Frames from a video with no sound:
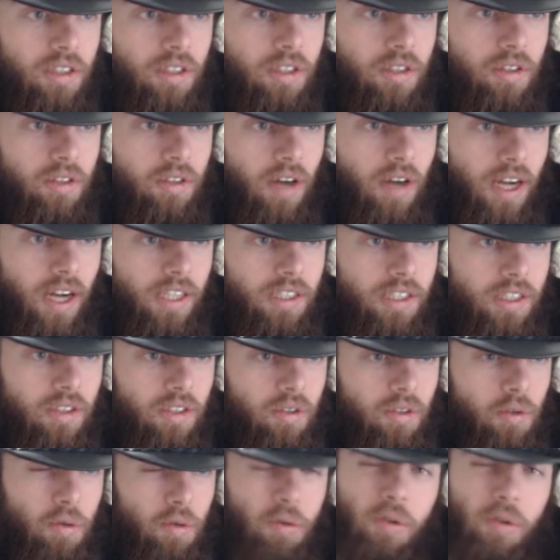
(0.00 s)
tries
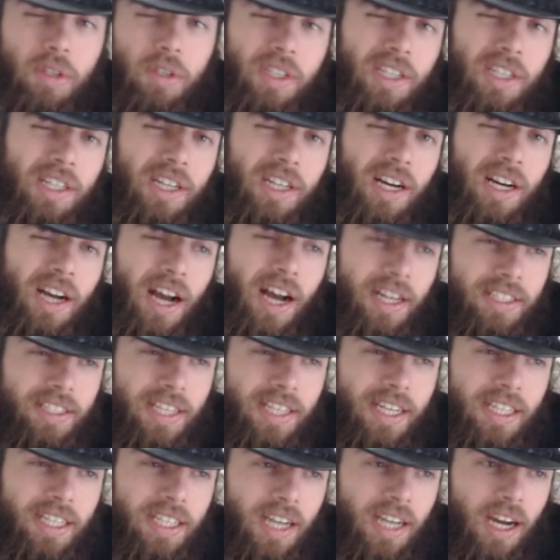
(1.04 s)
to, I
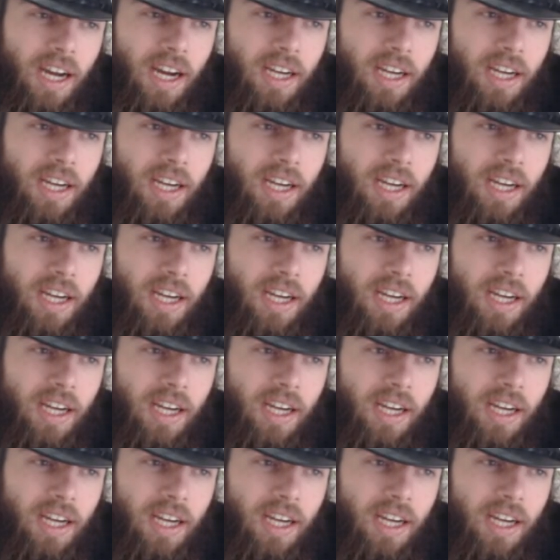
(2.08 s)
think, uh,